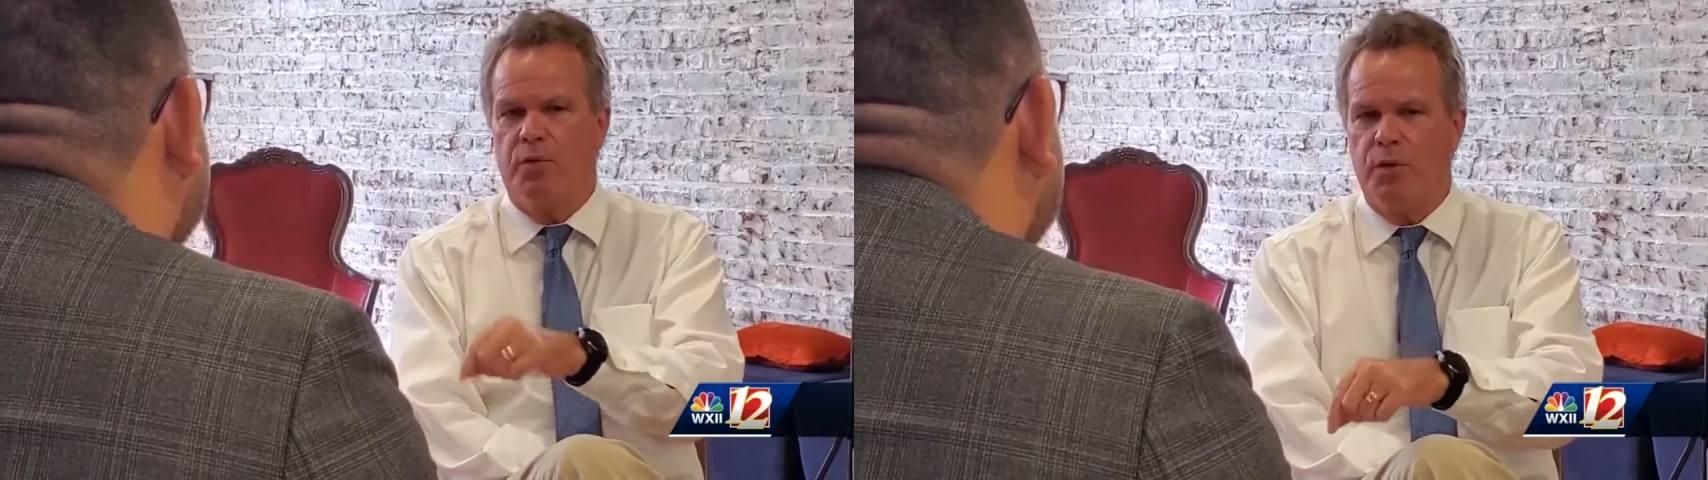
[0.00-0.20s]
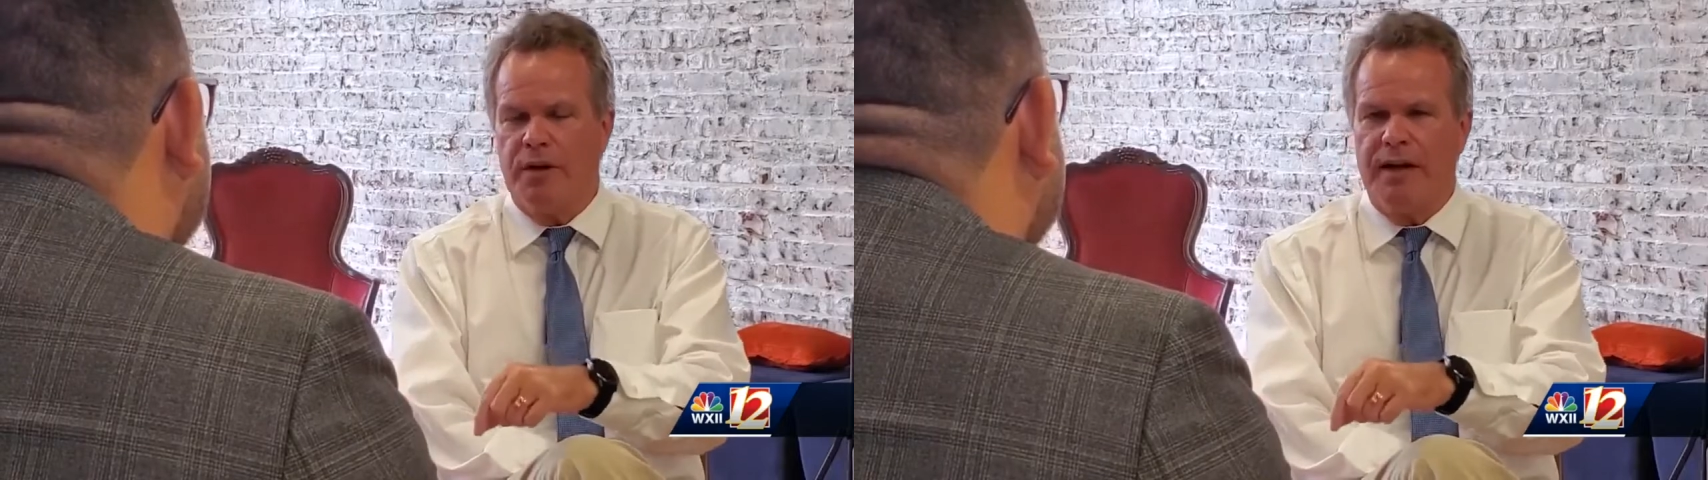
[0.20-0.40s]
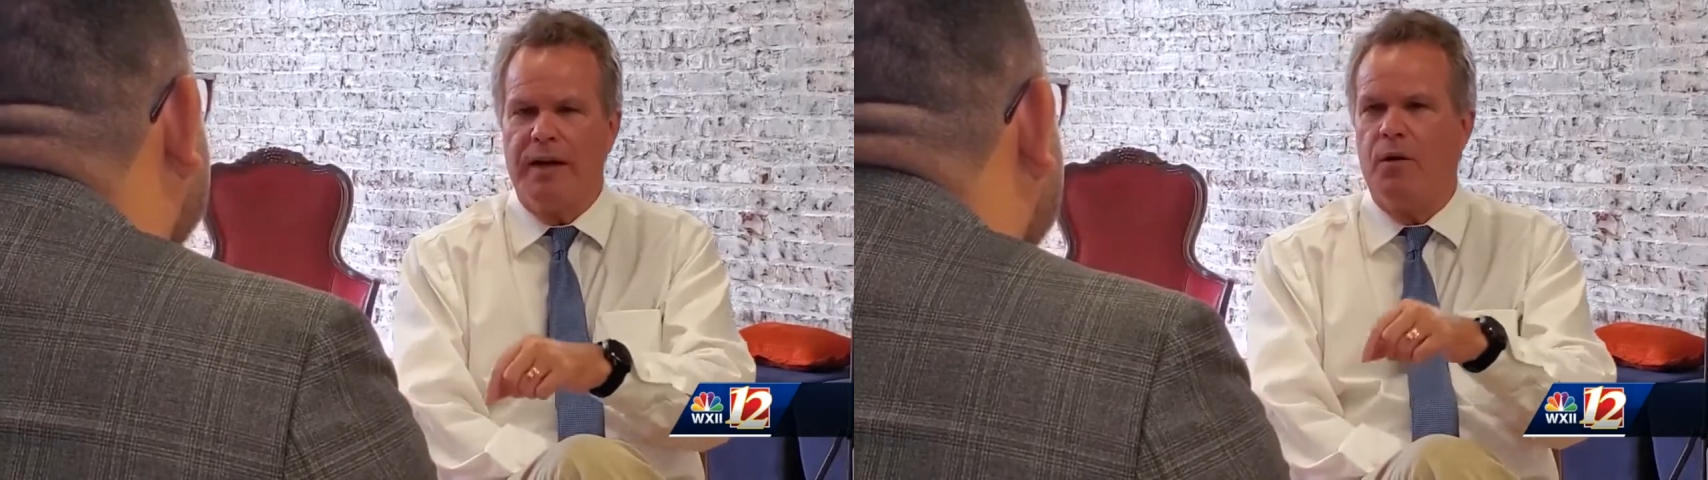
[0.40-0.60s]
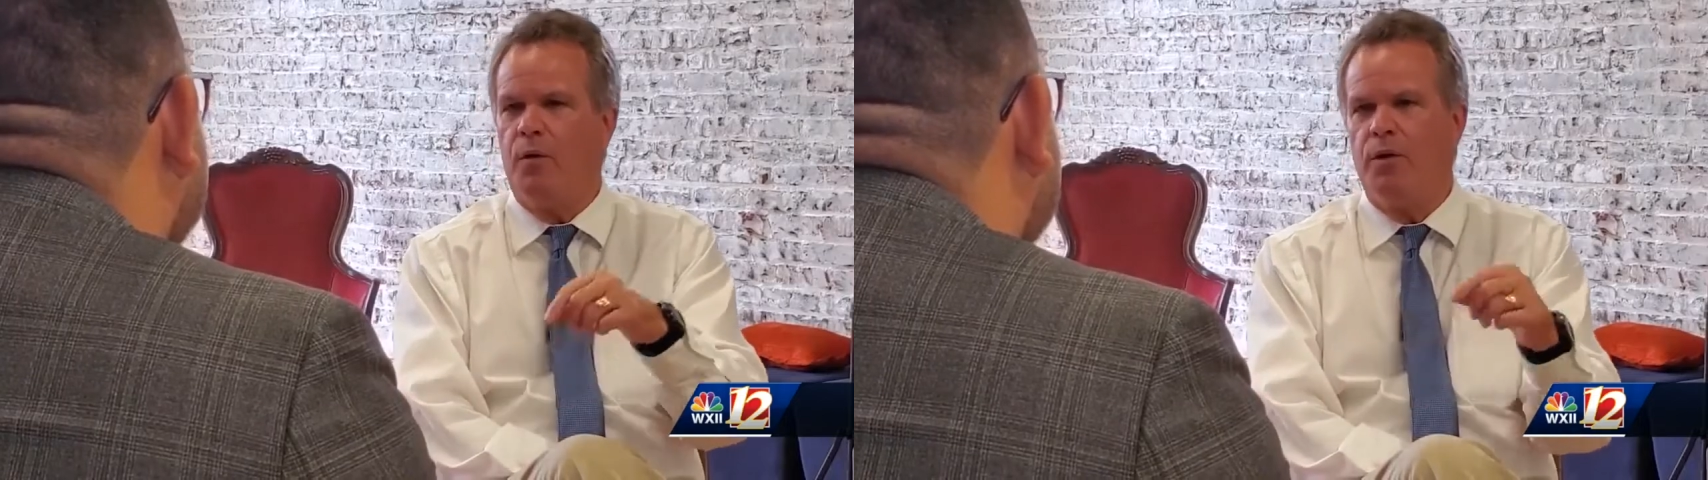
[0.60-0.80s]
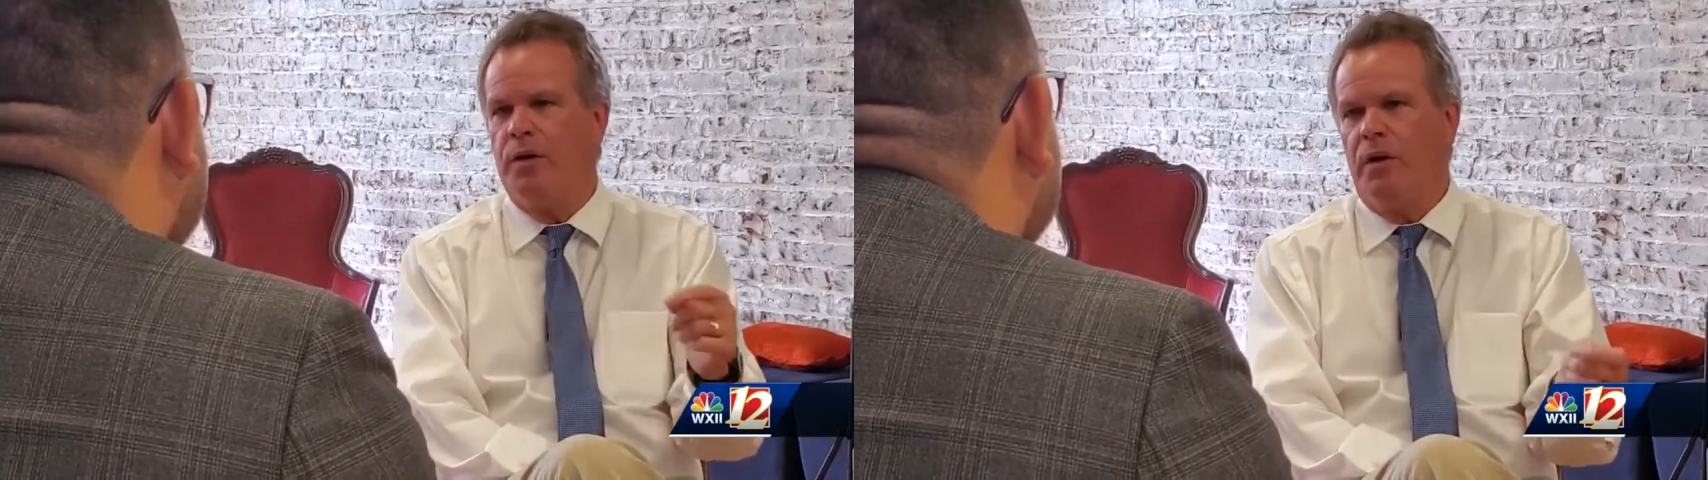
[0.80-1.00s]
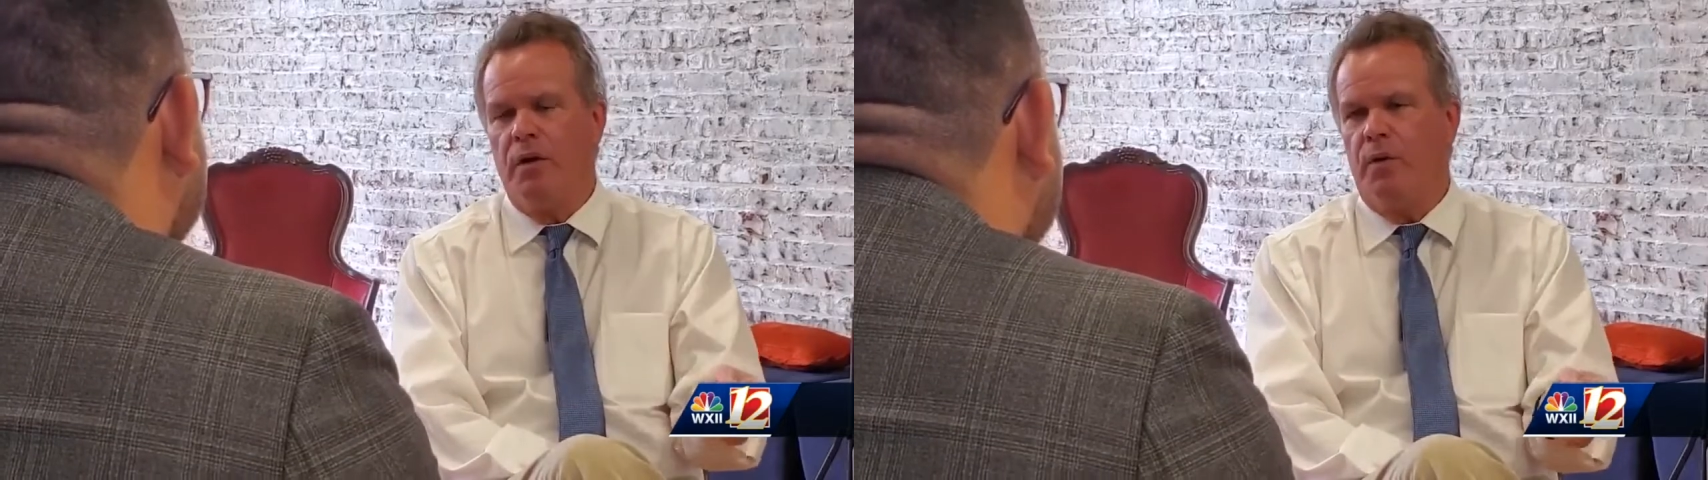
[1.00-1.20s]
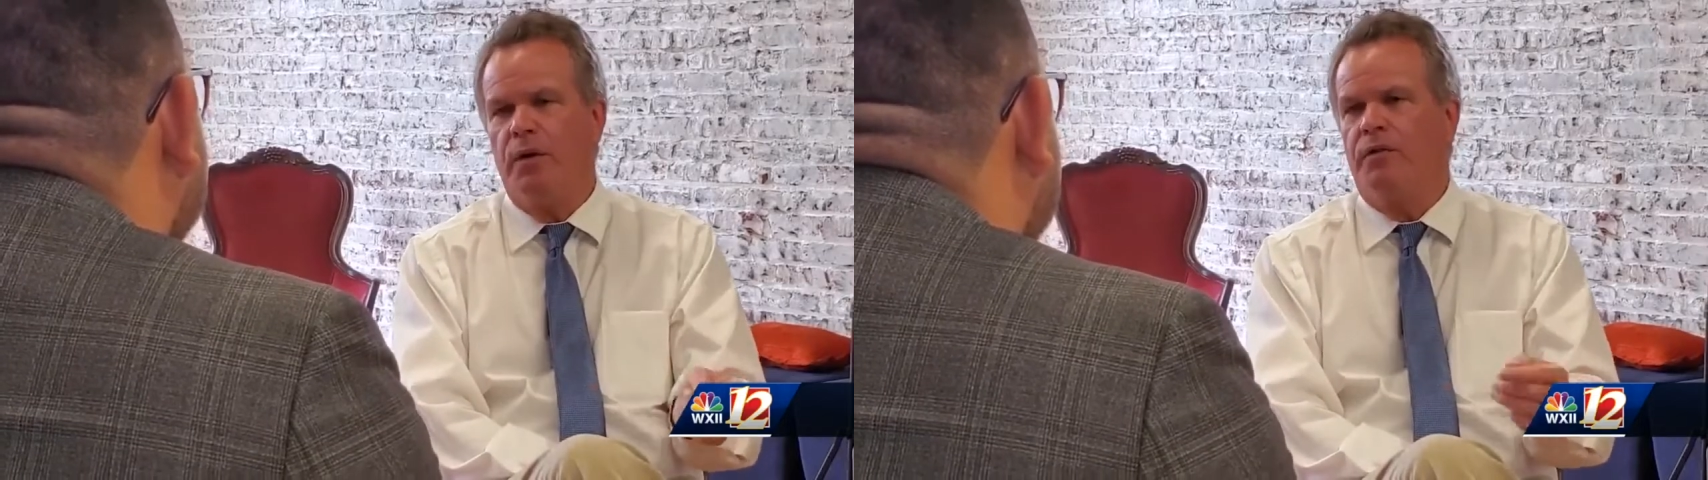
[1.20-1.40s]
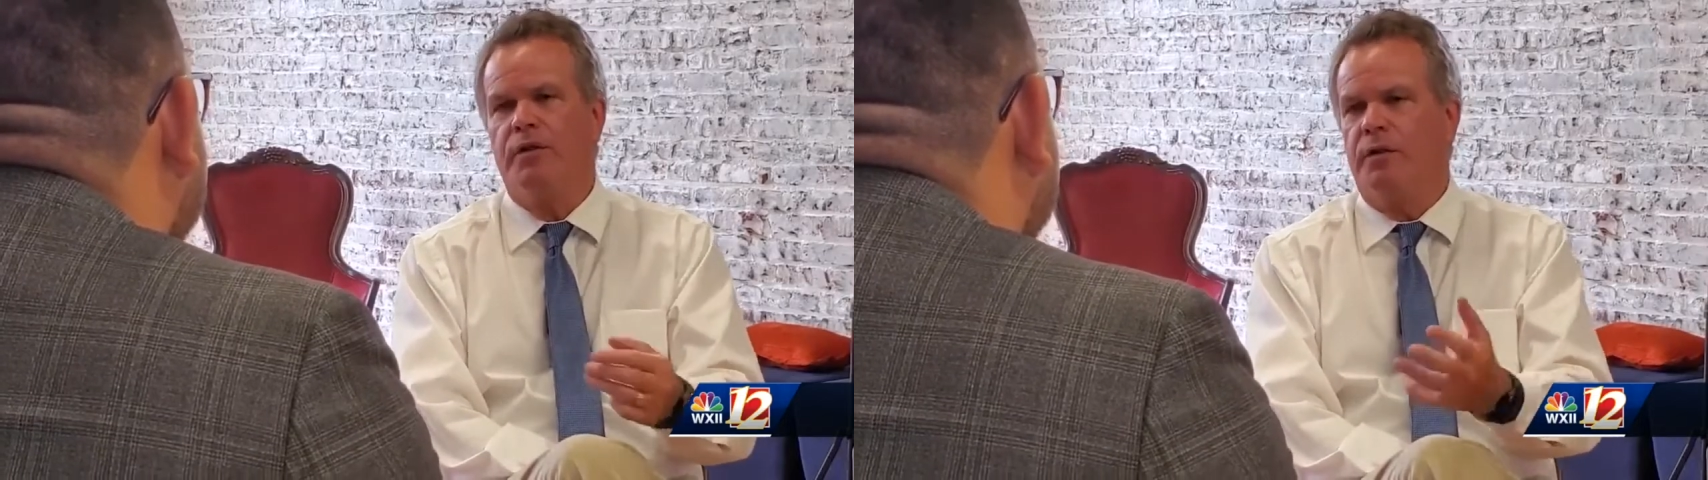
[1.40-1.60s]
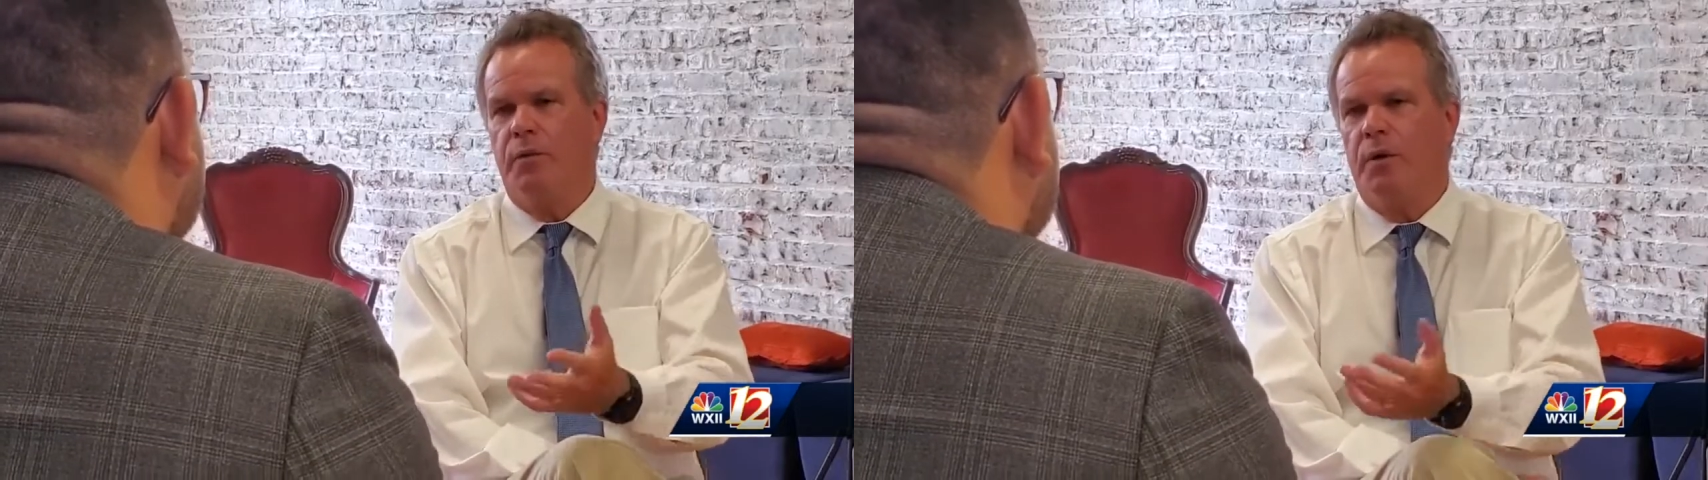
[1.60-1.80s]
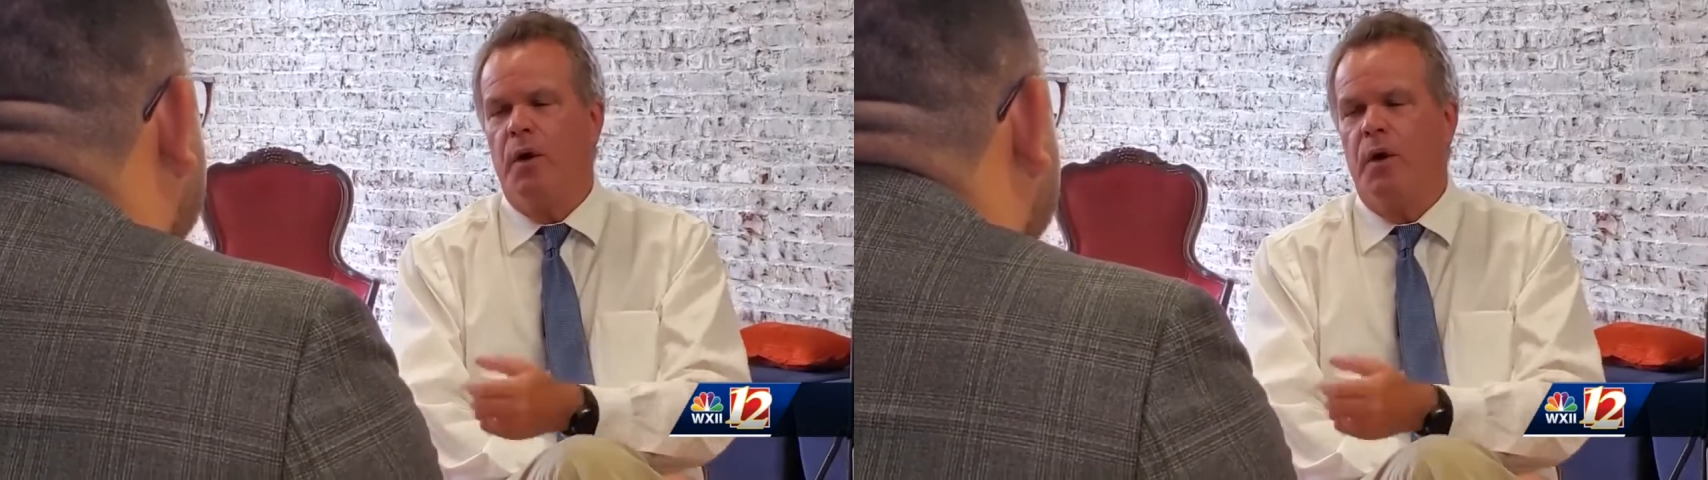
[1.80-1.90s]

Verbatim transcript: support now, or, or never did?